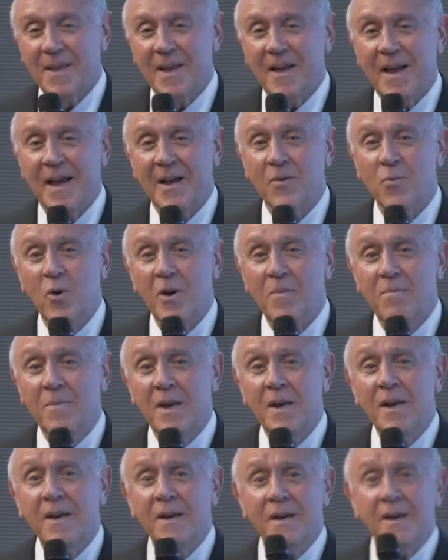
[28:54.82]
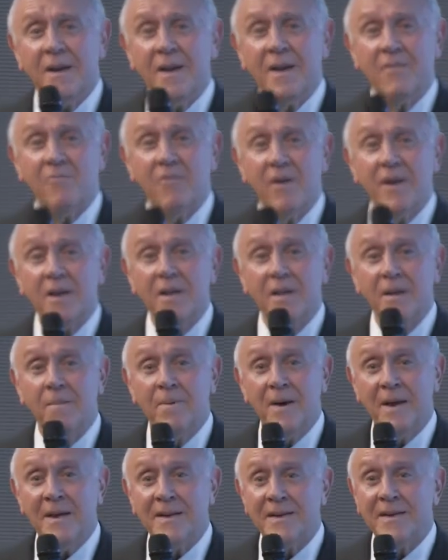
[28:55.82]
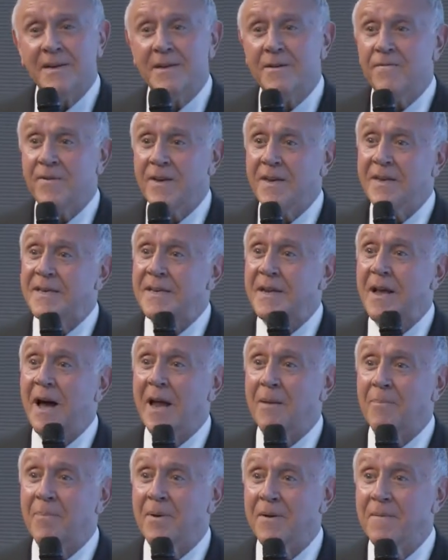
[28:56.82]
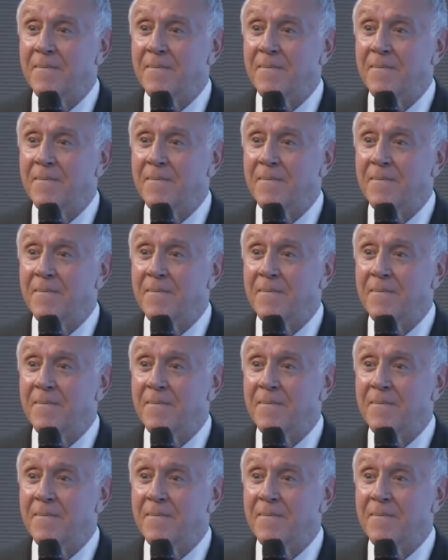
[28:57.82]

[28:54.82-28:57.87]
And we meet on a regular basis via Skype